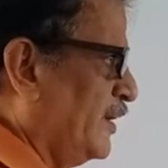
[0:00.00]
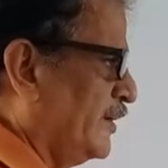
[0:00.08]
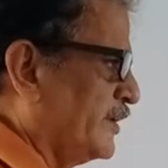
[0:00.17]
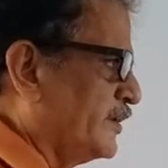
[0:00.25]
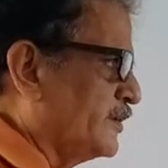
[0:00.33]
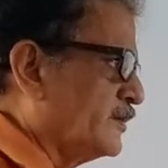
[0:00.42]

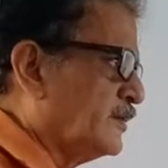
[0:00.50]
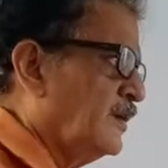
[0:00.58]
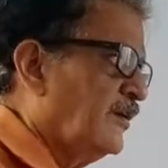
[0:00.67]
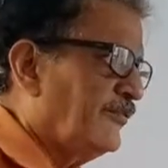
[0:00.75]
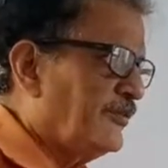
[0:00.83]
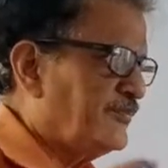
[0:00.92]
In
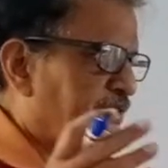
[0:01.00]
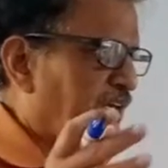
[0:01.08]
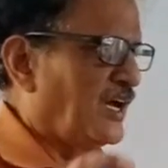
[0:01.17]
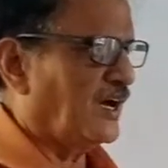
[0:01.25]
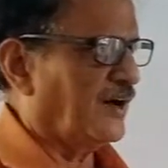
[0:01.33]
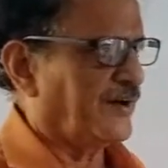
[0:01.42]

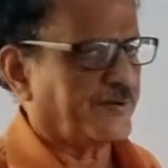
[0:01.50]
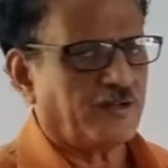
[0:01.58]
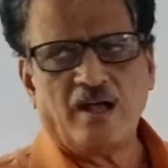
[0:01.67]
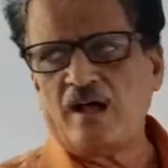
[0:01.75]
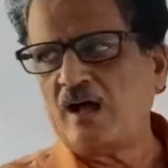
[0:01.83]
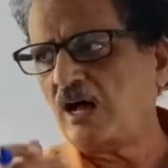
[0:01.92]

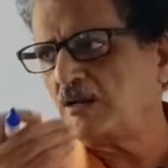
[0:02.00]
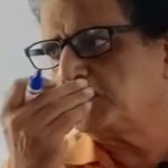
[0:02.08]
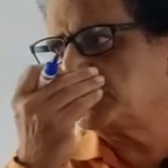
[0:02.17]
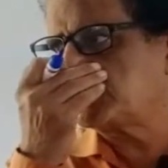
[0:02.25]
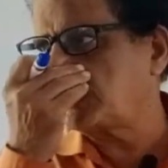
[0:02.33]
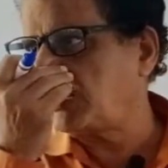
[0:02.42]
VIBGYOR,
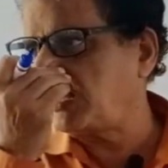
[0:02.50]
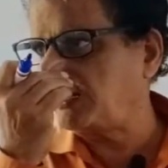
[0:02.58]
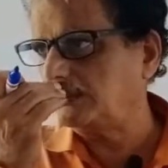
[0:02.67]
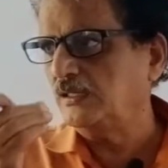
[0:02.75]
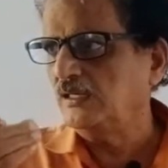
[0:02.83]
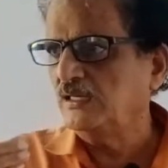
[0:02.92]
almost
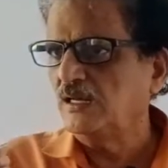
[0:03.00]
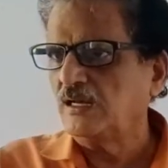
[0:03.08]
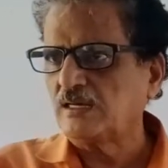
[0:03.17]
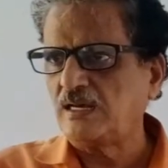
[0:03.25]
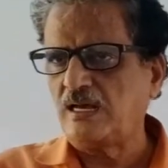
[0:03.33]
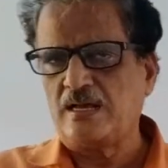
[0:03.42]
all
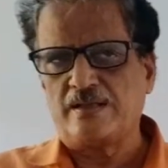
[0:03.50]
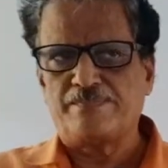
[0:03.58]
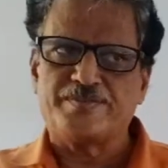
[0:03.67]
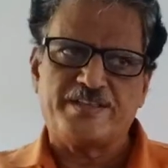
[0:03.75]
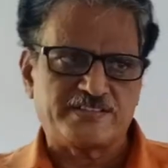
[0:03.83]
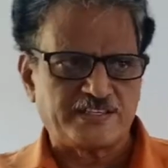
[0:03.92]

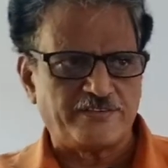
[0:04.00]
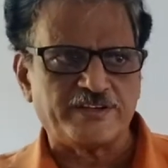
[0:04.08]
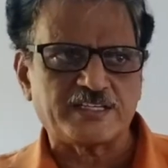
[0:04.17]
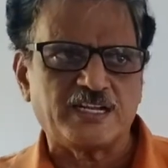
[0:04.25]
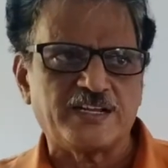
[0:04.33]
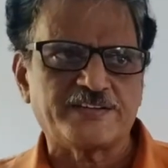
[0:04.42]
the
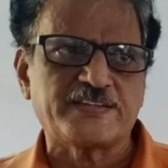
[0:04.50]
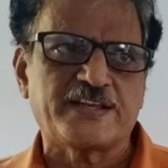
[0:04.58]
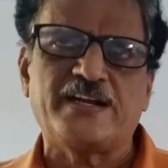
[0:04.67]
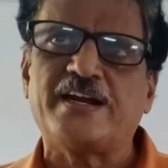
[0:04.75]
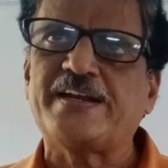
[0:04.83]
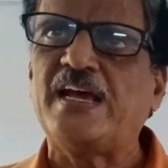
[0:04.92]
7 colors are
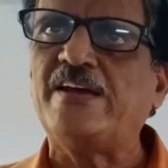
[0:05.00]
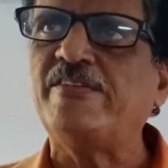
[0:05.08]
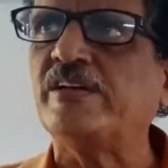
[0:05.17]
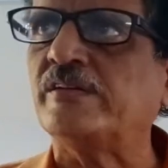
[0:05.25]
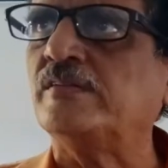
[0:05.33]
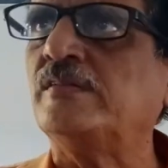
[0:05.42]
not
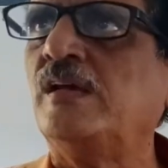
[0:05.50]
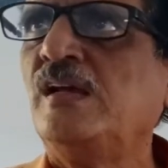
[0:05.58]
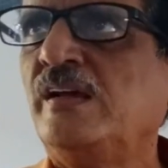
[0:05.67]
having